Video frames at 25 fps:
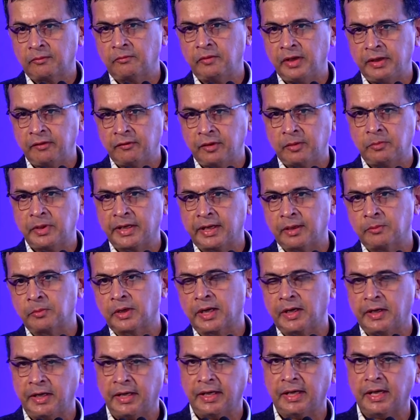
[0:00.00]
We will become
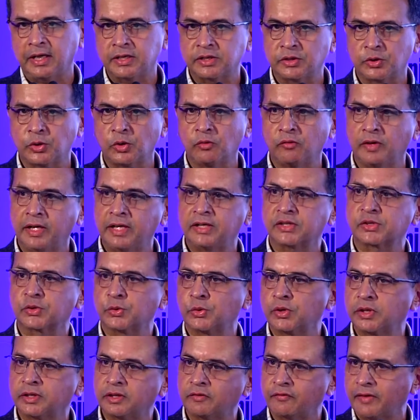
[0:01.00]
cutting edge, very
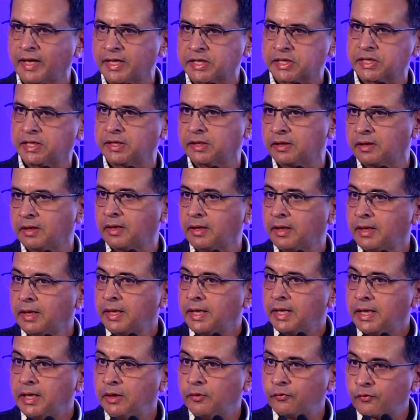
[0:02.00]
soon in the fashion.
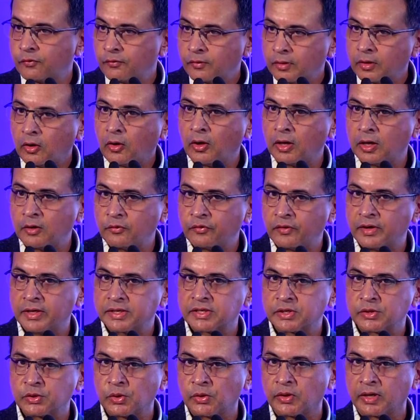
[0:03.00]
If all of
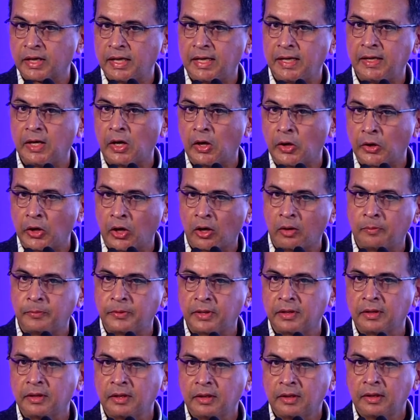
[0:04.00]
us, really
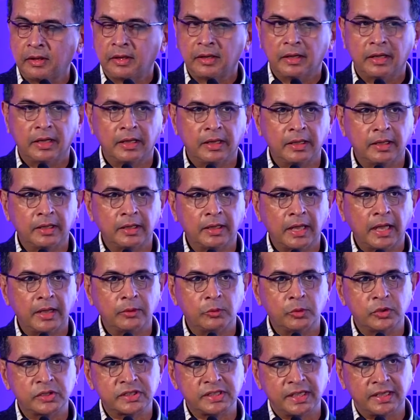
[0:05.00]
adopt, I
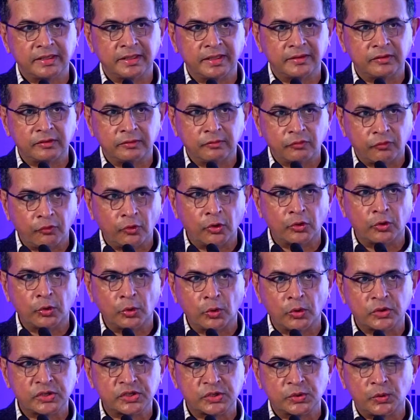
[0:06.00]
would say that 4
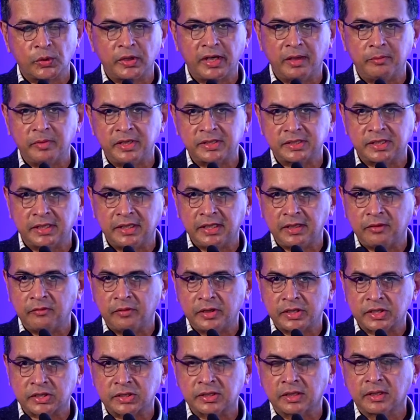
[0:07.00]
notes, ABCD,
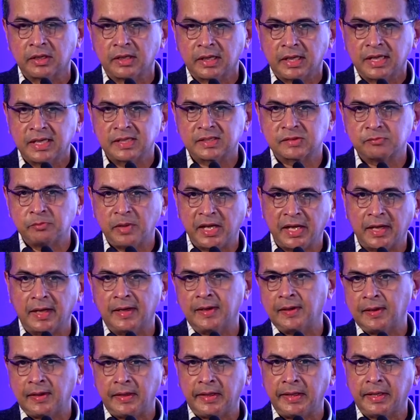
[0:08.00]
which is being
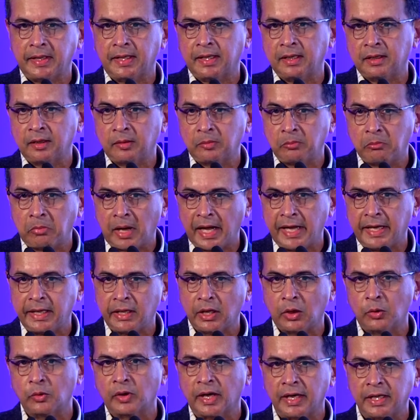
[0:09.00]
analytical, buy
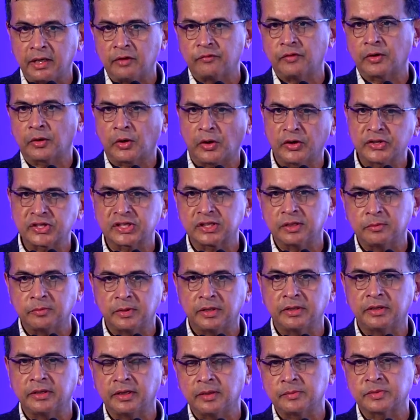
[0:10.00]
now kind of a concept
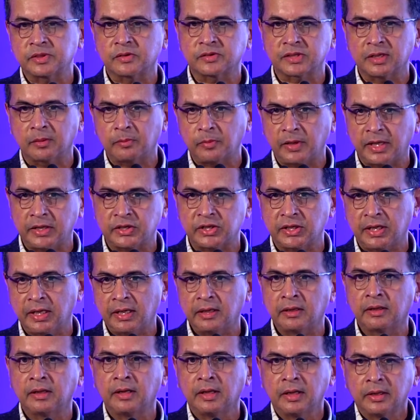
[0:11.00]
in terms of supply
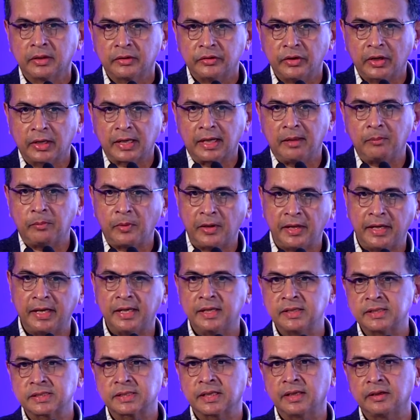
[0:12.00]
chain, the
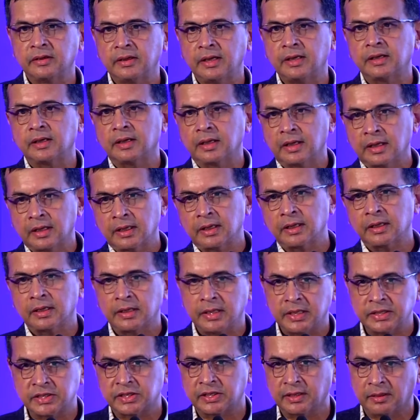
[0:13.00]
compliance and the
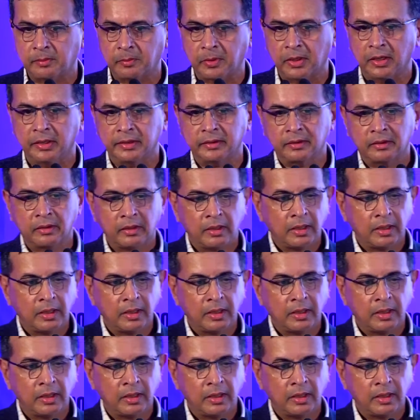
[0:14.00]
digital part.